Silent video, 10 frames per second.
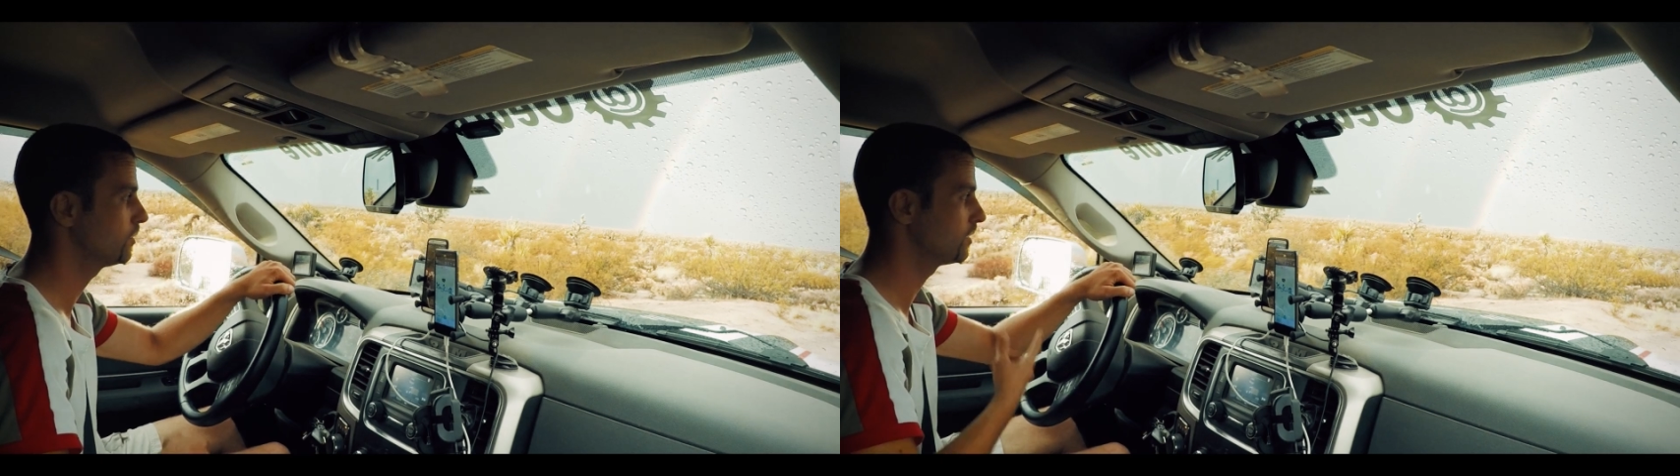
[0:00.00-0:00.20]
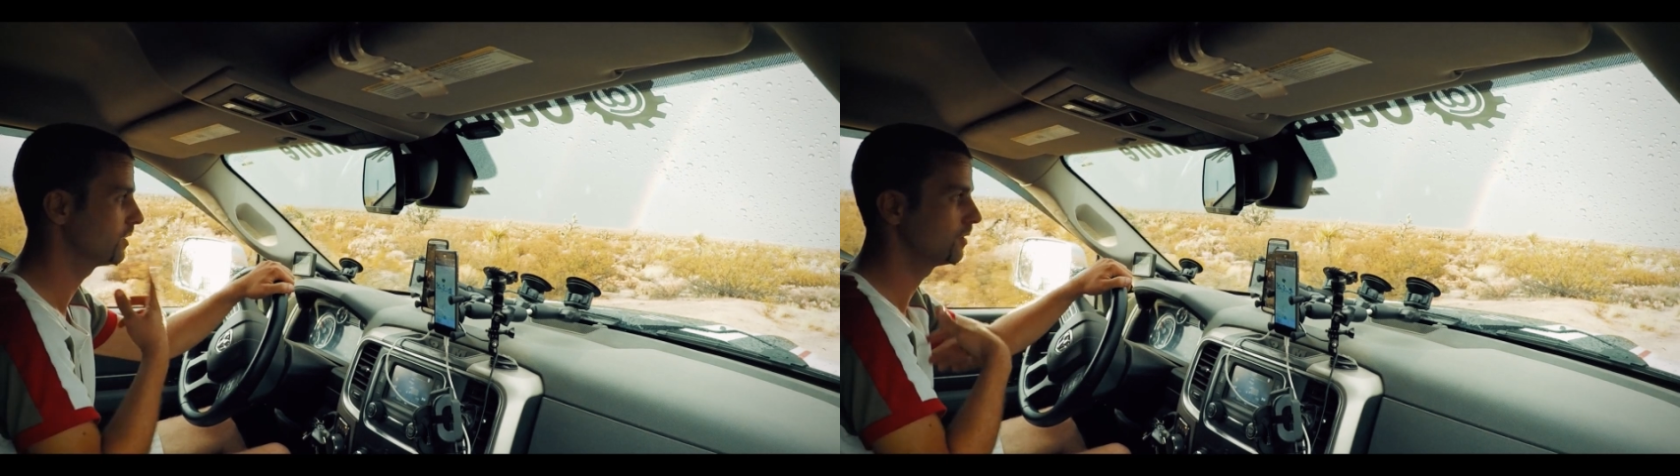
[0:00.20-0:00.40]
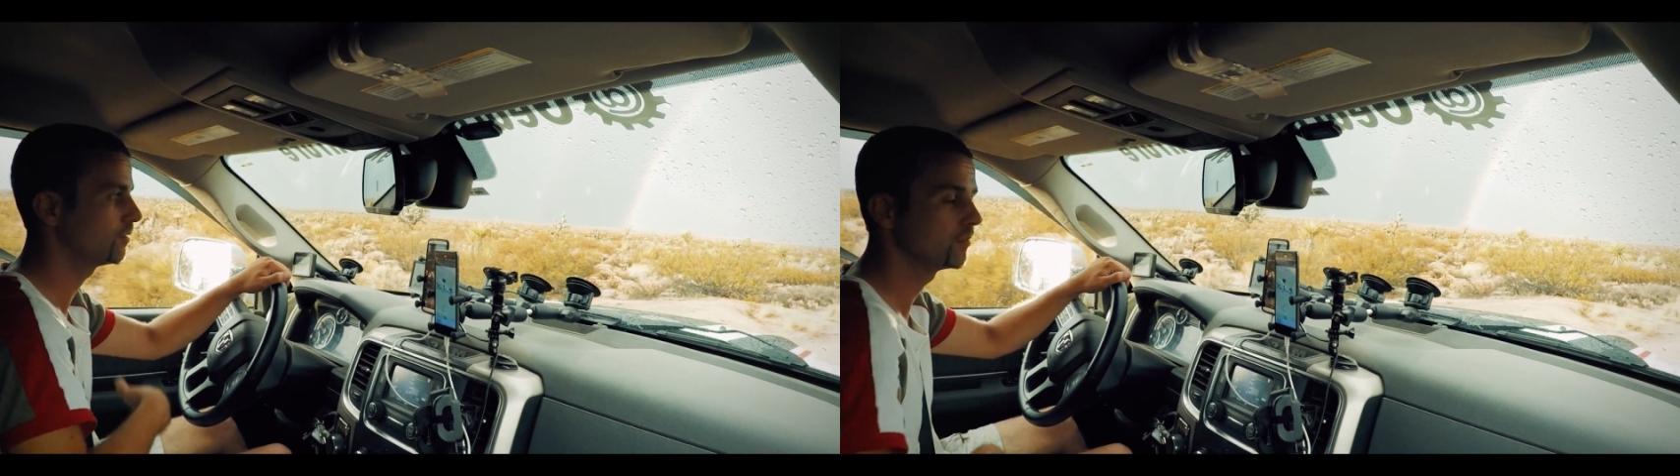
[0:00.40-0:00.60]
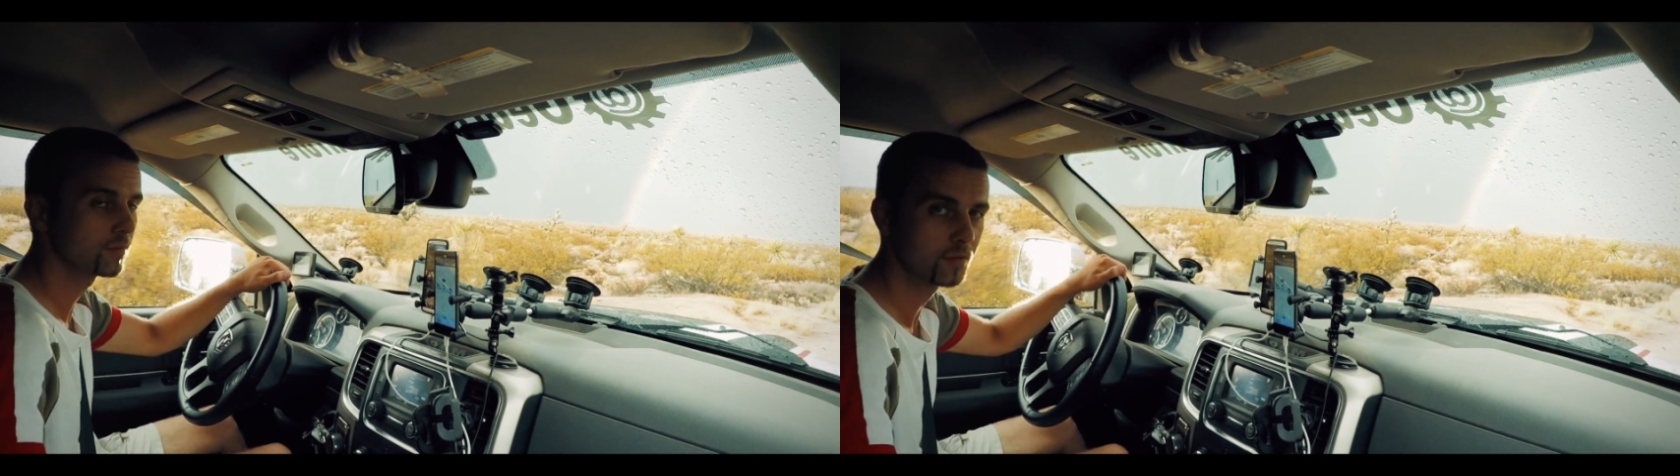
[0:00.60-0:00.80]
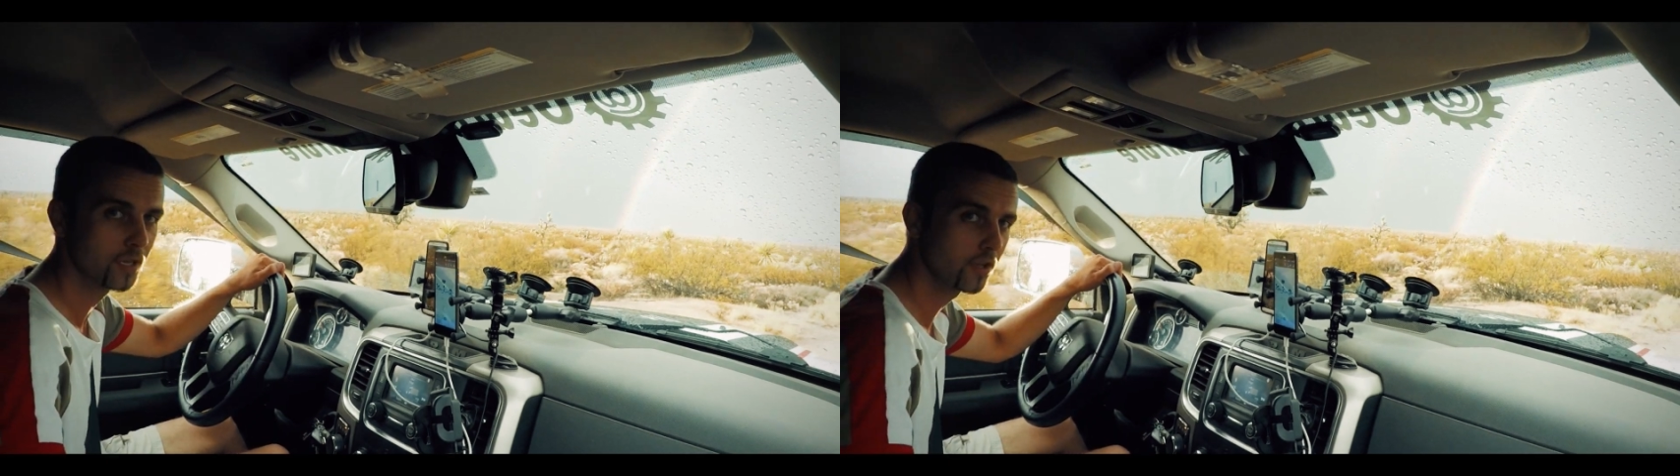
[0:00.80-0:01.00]
and I
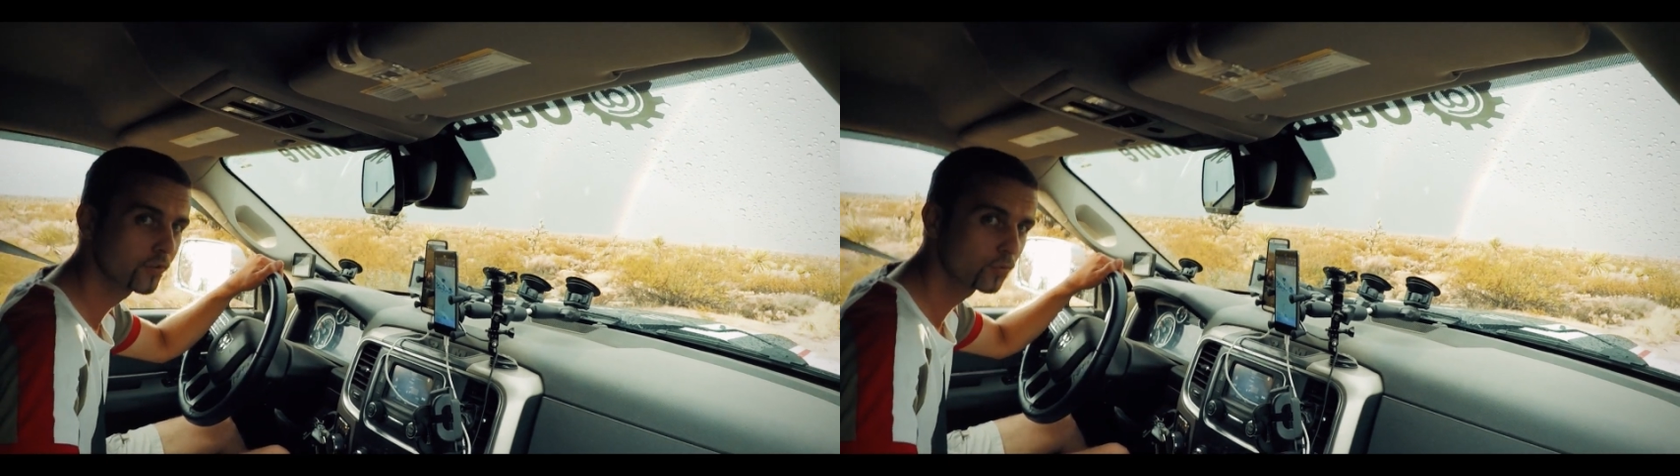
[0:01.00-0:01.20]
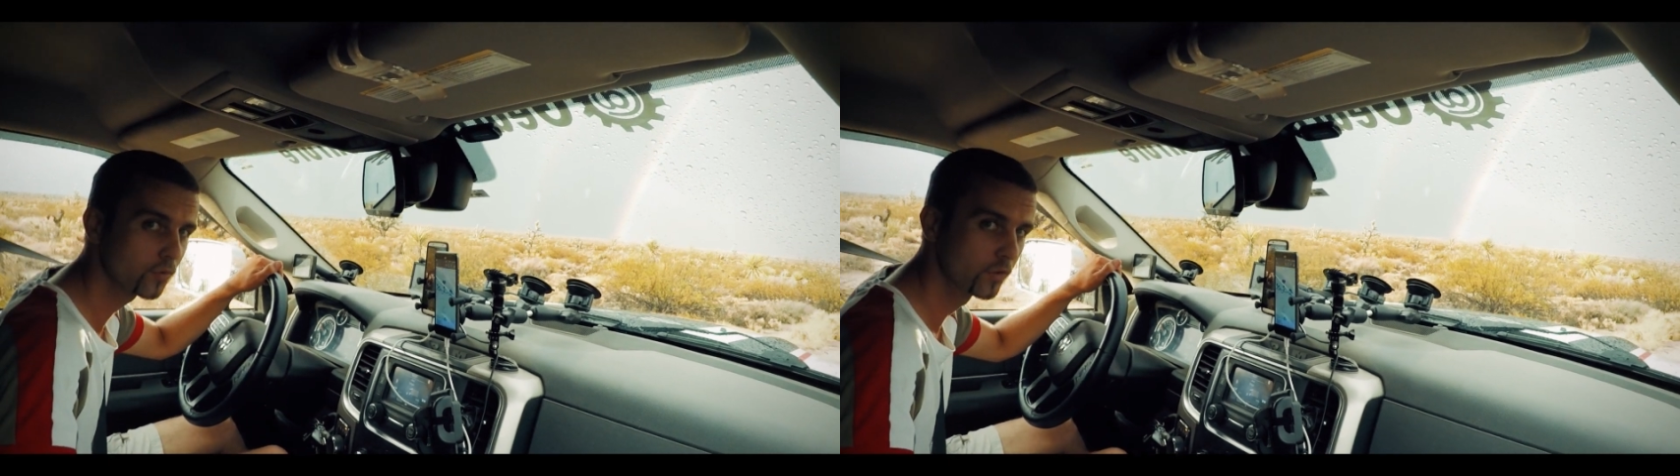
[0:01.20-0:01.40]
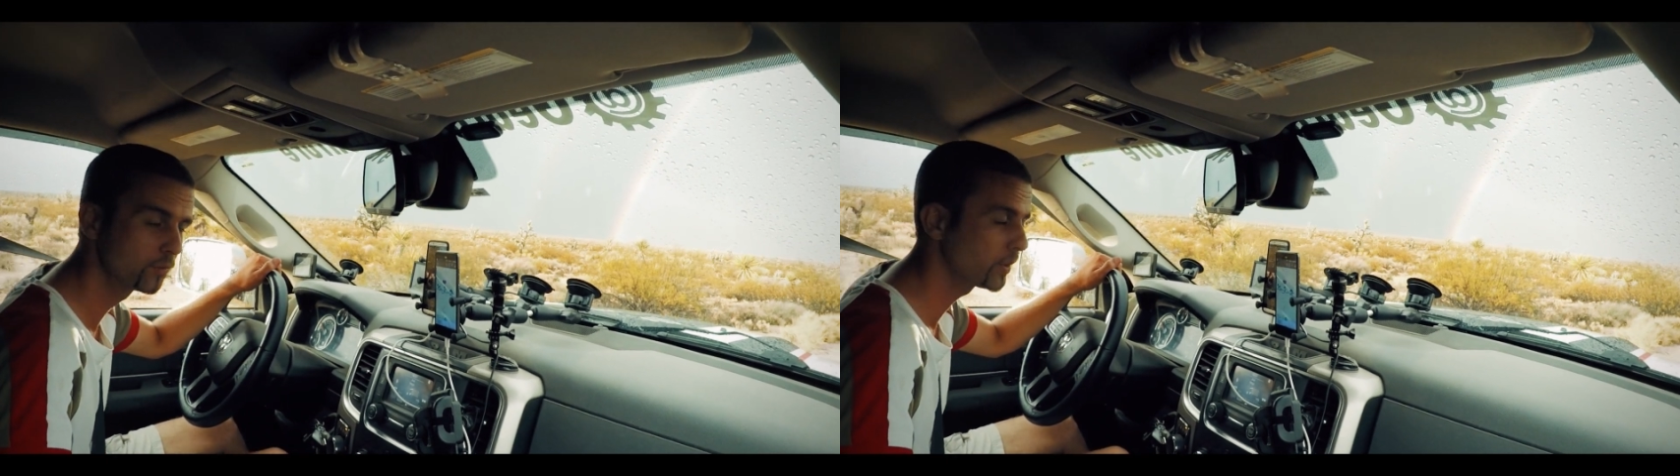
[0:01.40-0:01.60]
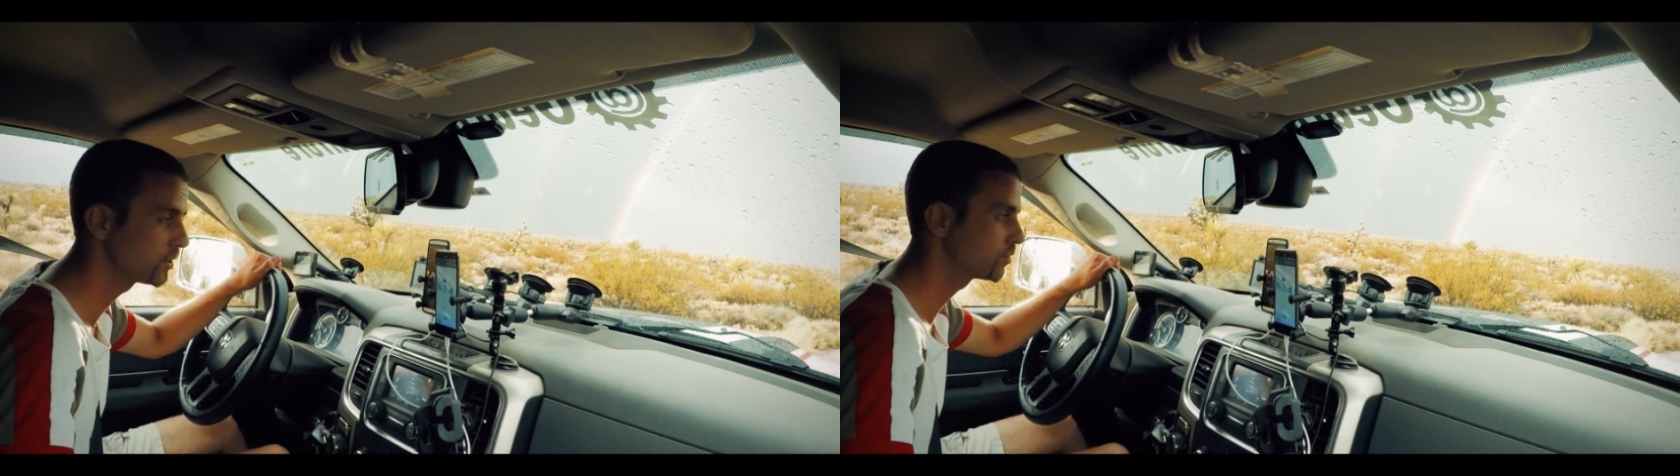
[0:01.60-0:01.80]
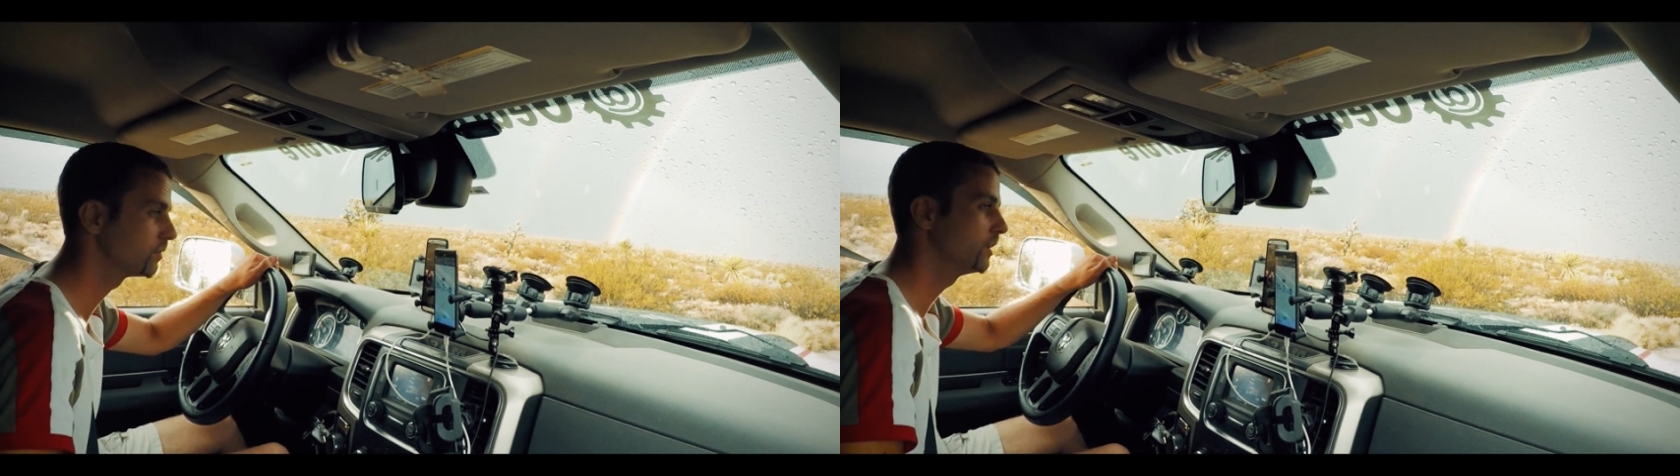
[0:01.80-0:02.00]
got onto this
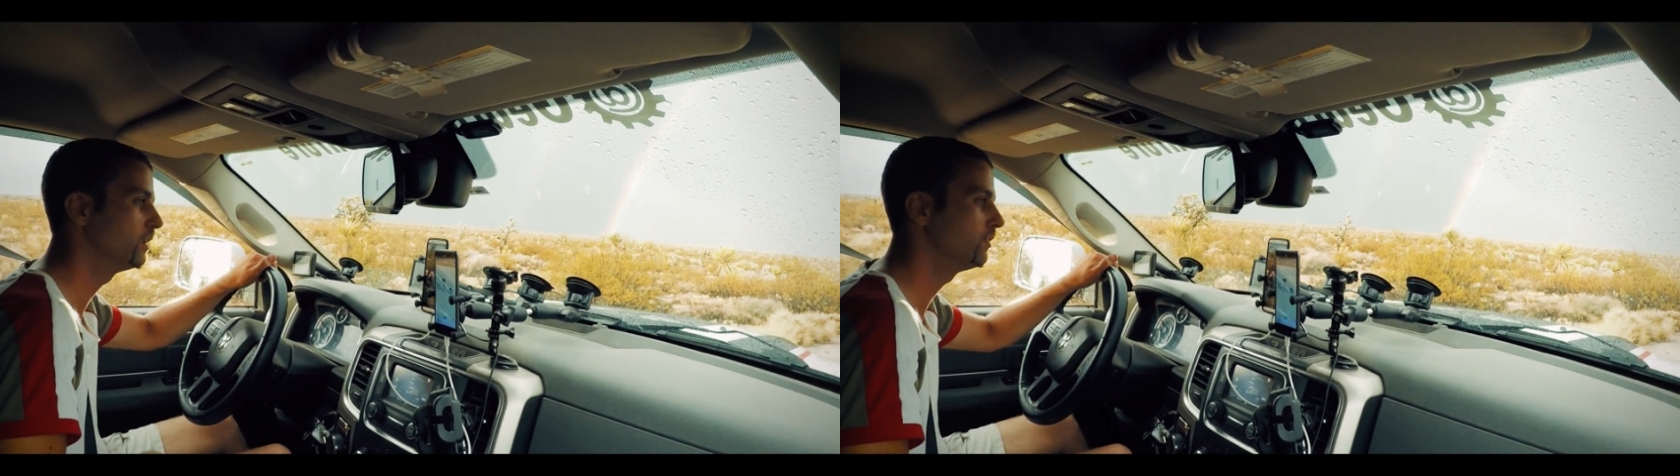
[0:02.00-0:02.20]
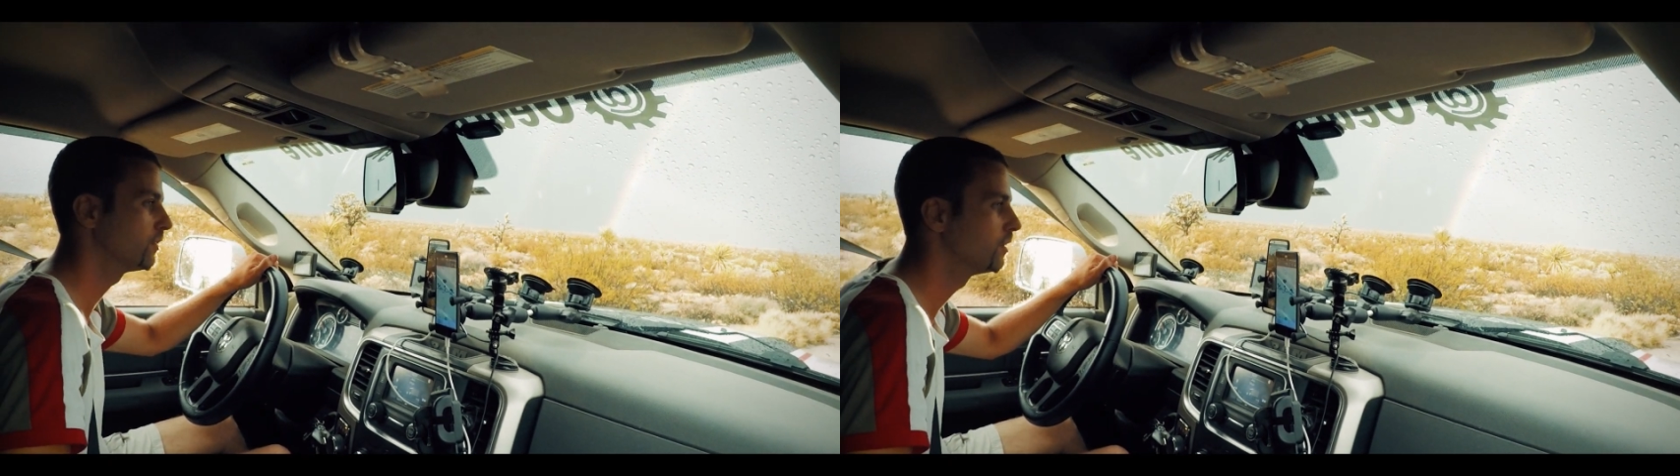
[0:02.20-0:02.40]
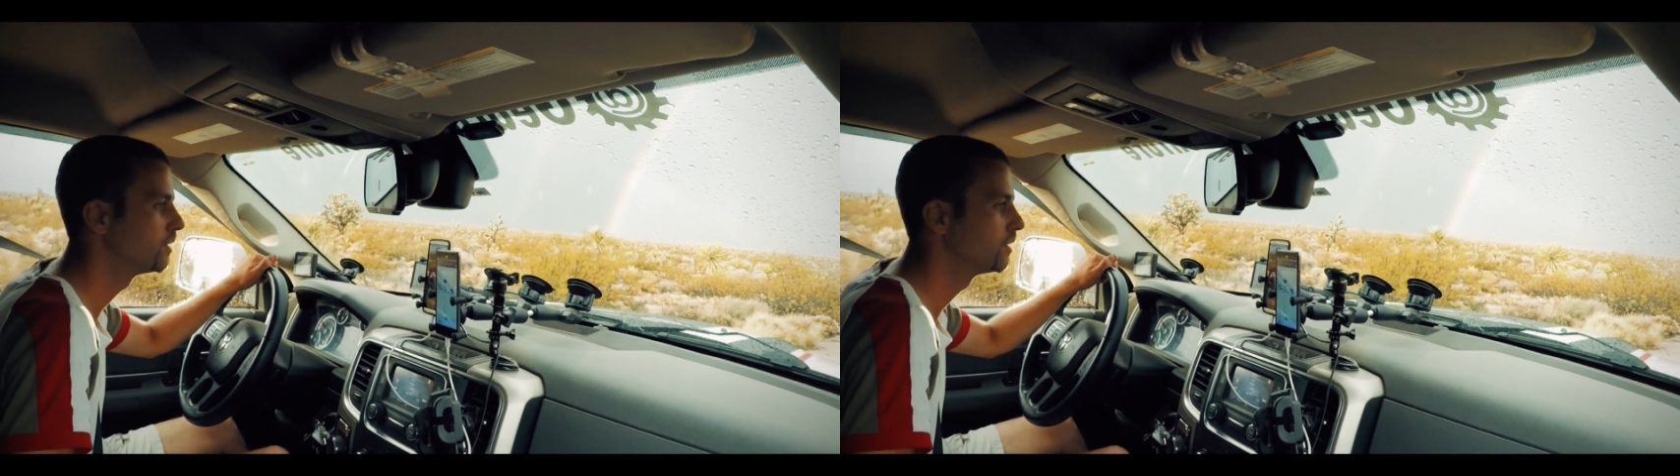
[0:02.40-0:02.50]
patch of land.